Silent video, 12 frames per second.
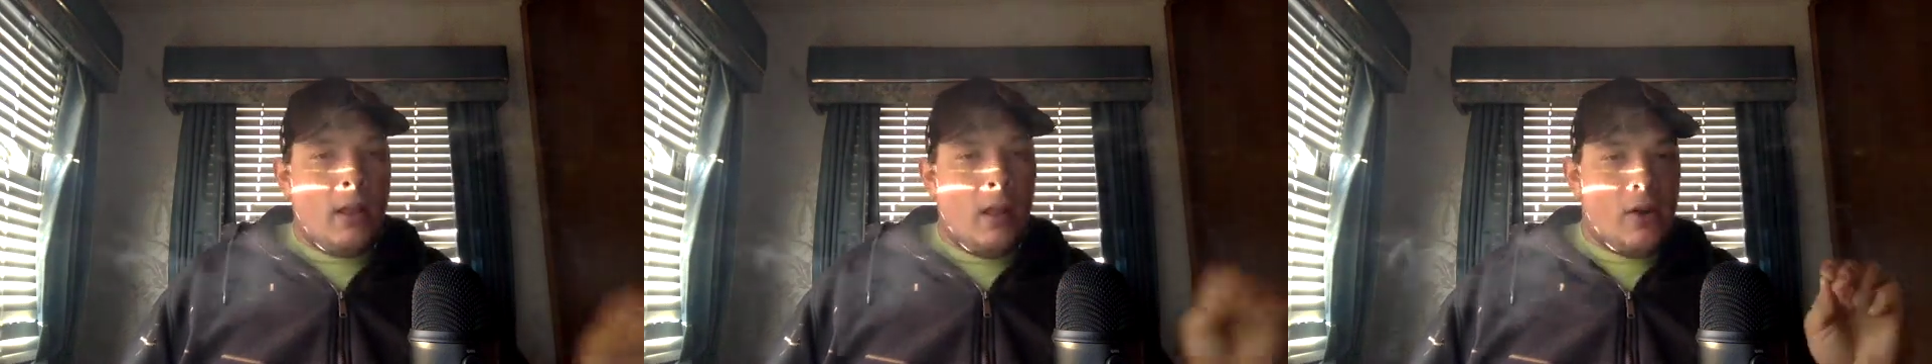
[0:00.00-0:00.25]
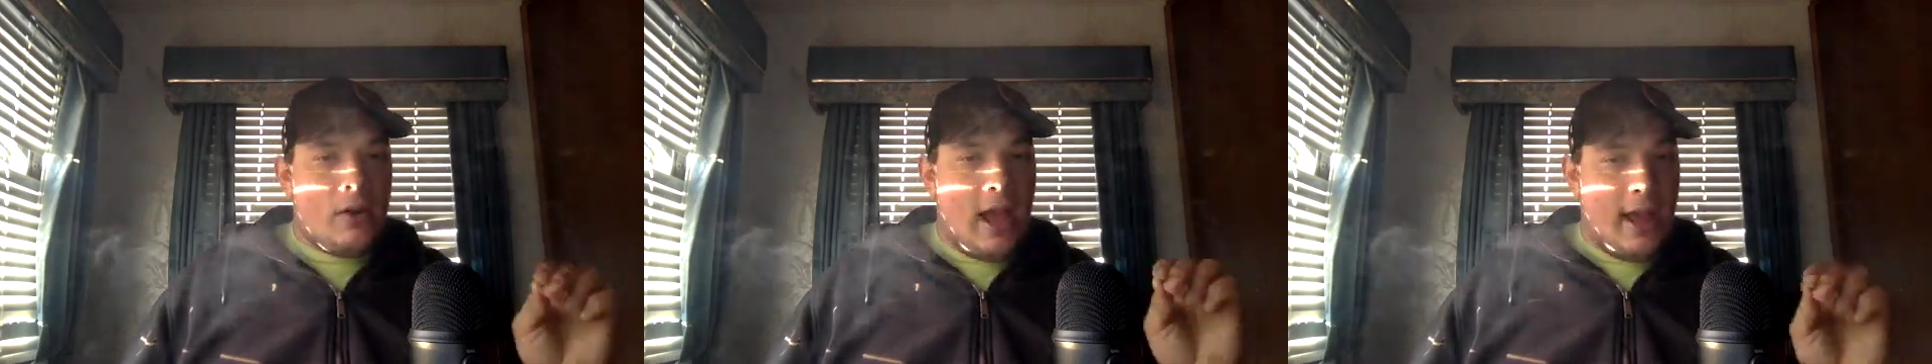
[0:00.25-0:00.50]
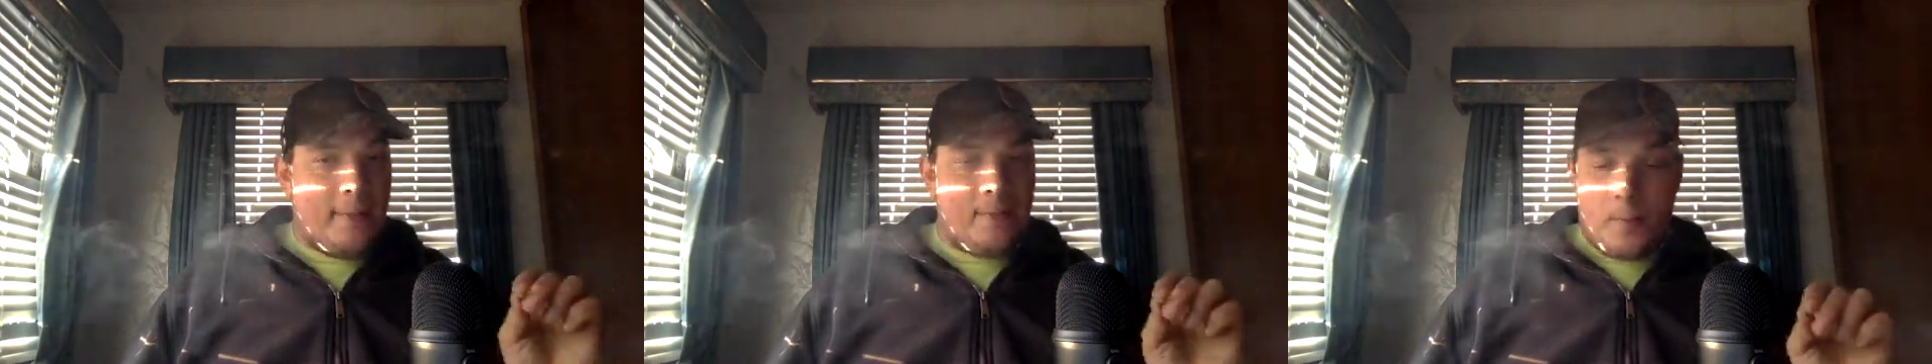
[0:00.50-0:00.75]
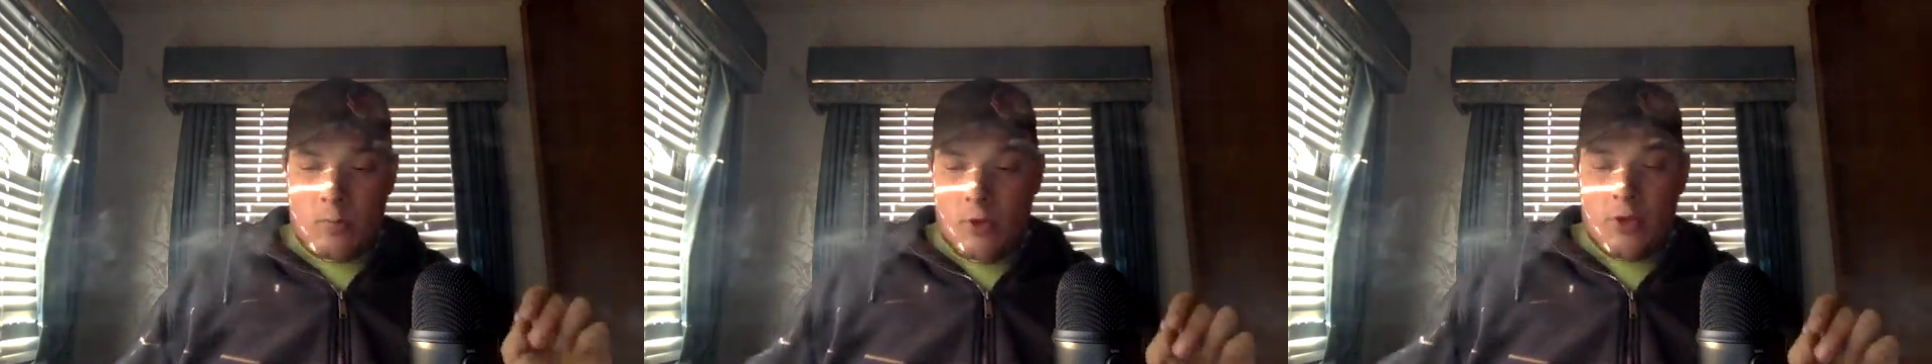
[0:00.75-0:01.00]
Okay,
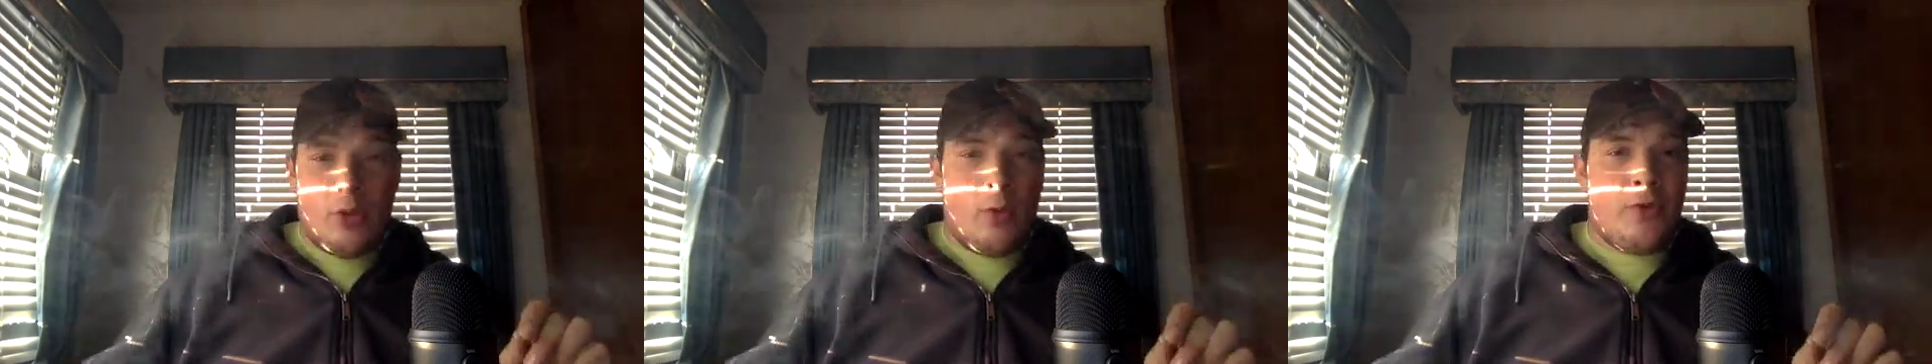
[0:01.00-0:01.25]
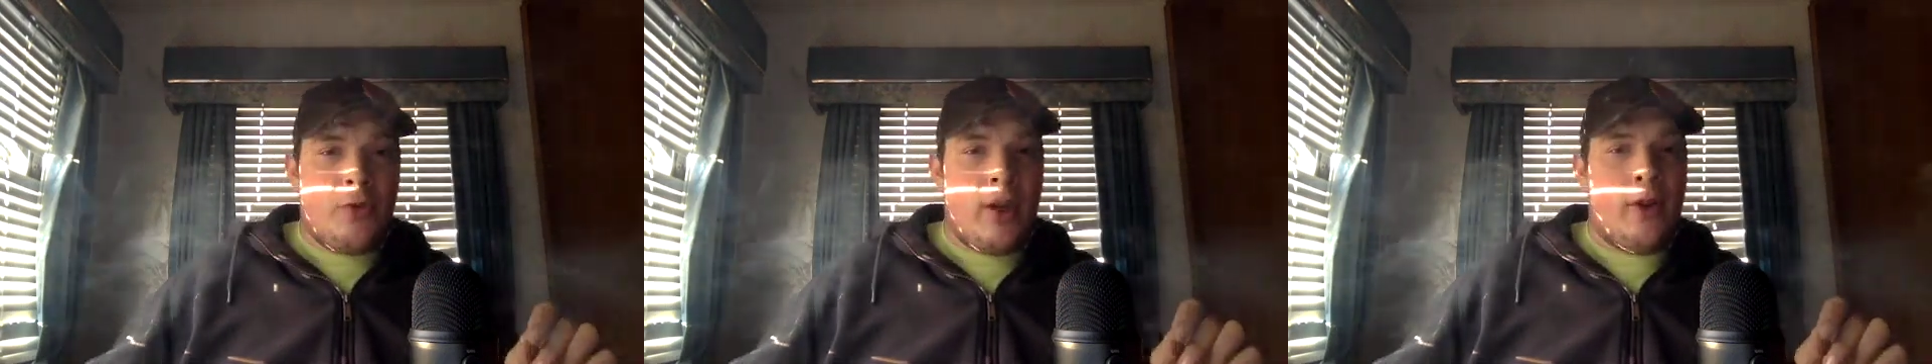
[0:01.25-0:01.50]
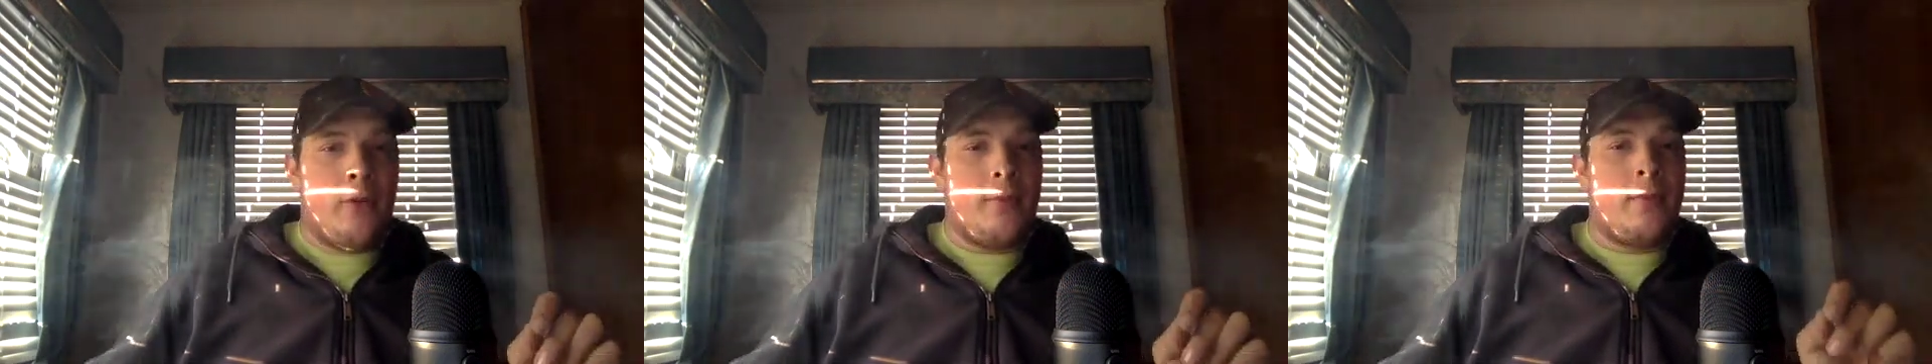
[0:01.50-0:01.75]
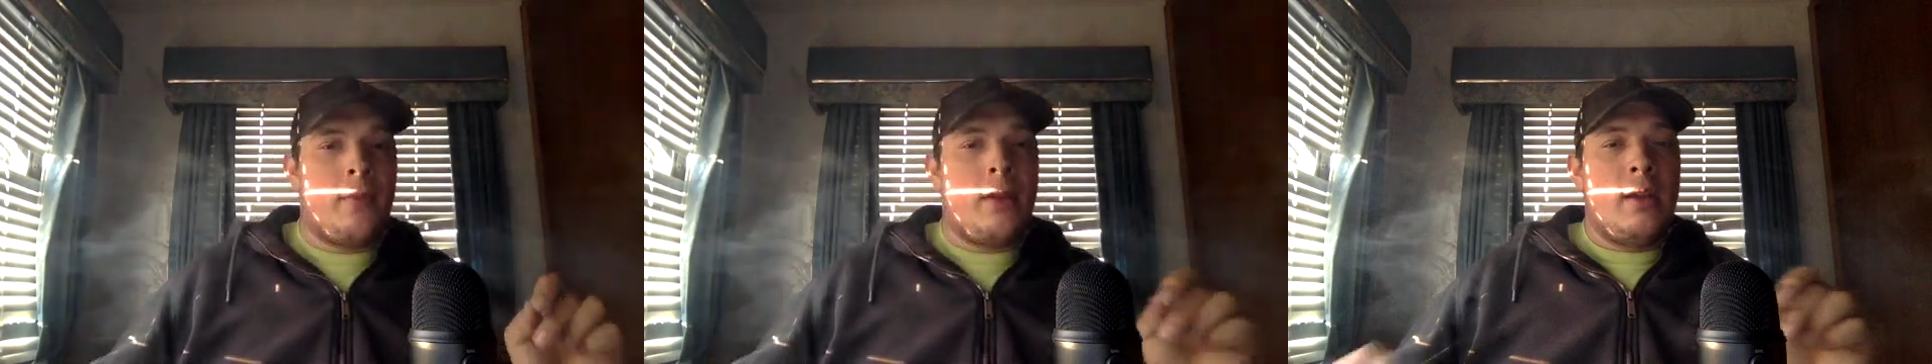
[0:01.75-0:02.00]
so the trigger.
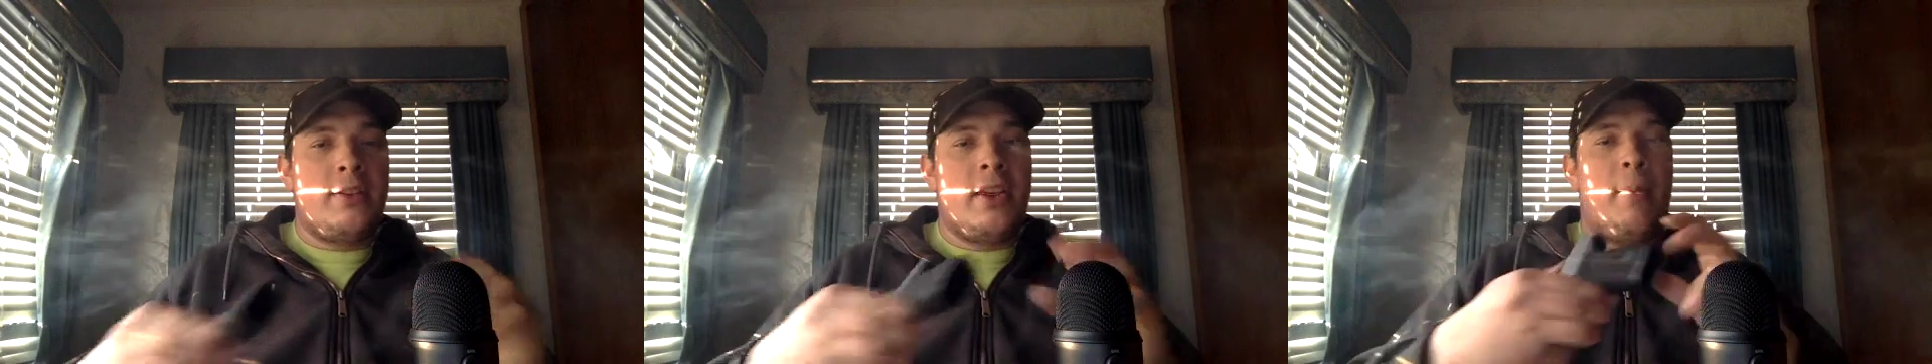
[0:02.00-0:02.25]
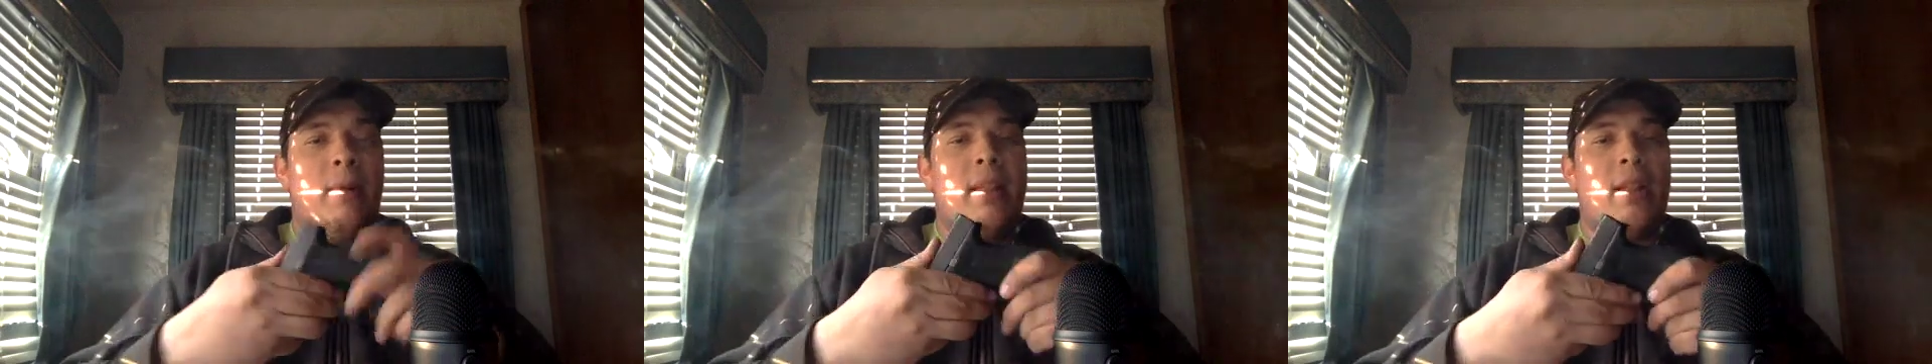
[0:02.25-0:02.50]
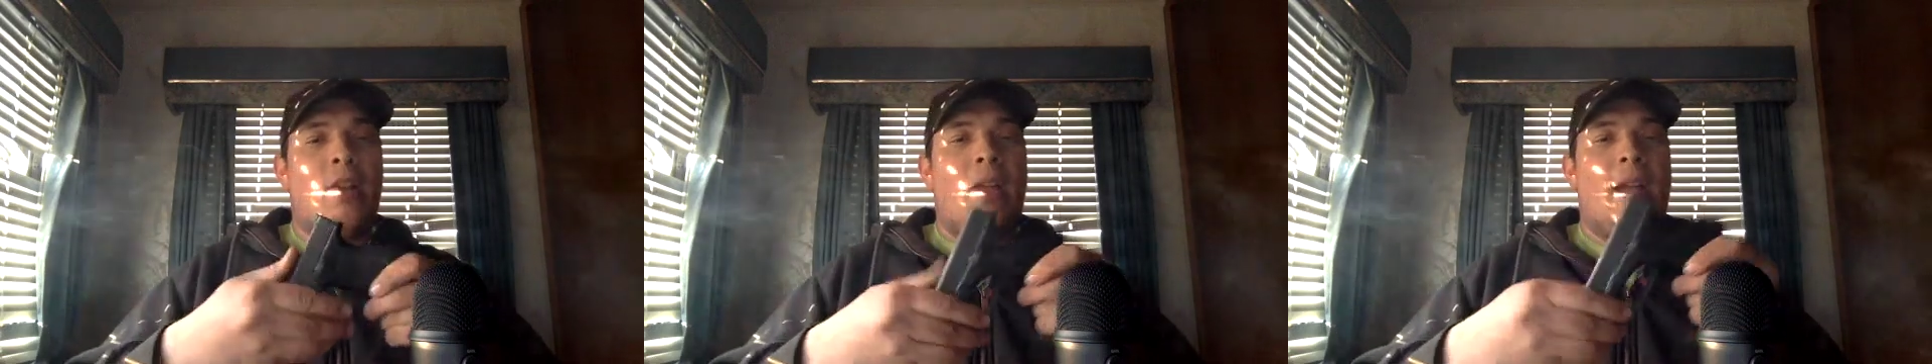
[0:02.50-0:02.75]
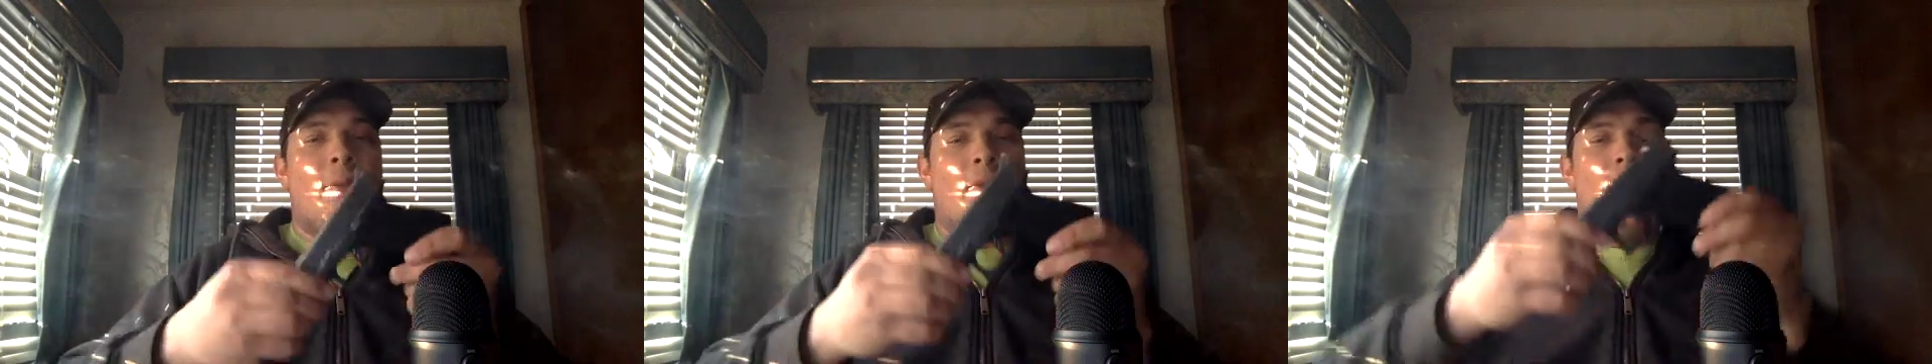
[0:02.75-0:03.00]
Timney
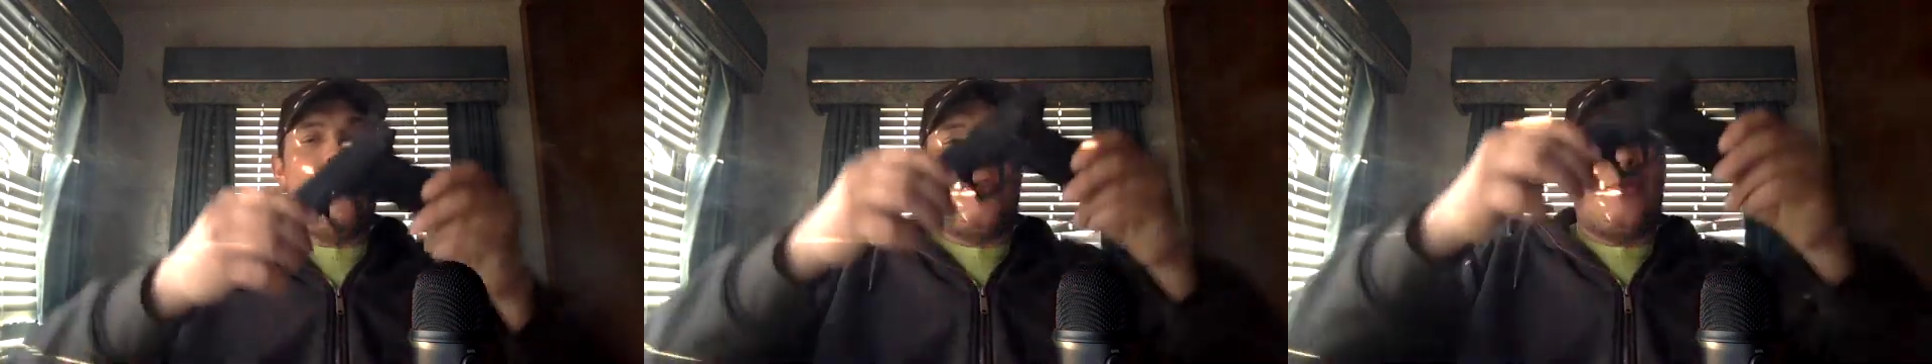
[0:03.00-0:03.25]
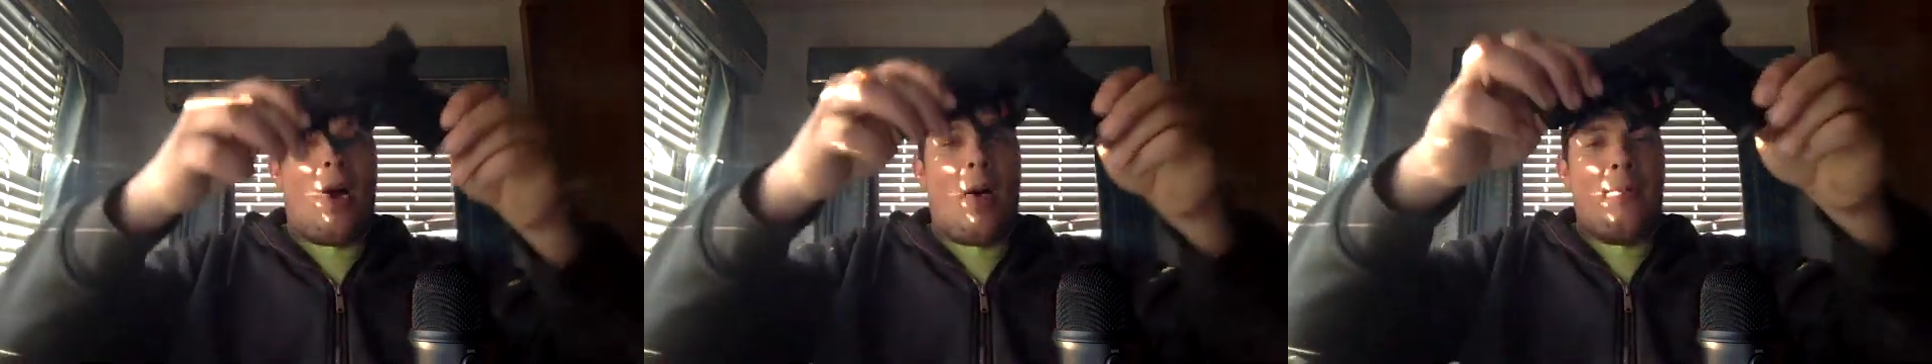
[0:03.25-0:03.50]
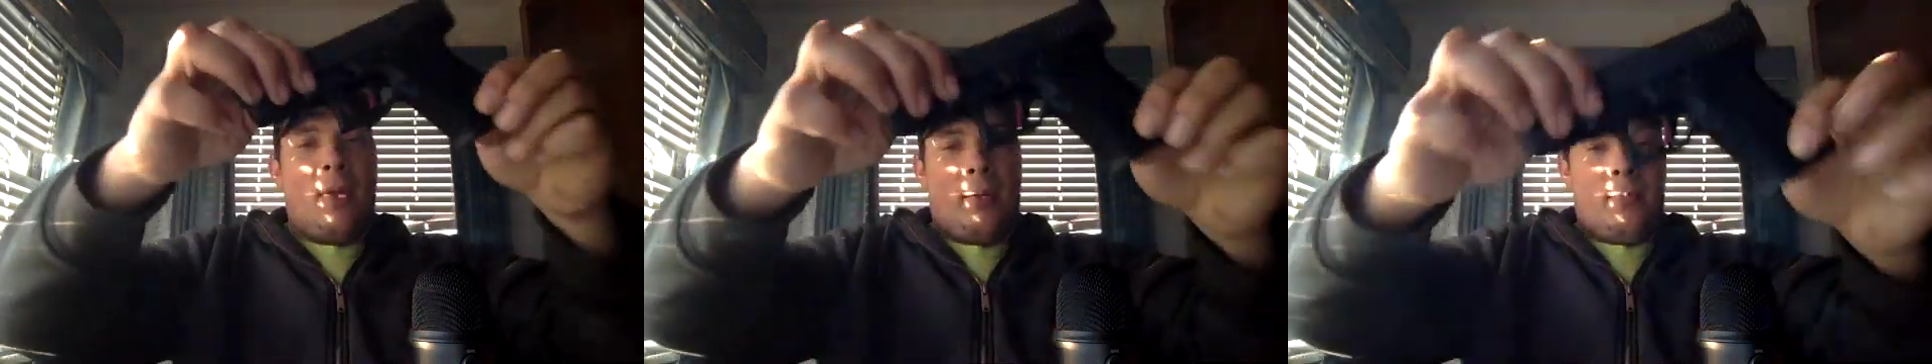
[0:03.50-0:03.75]
claims it is a drop-in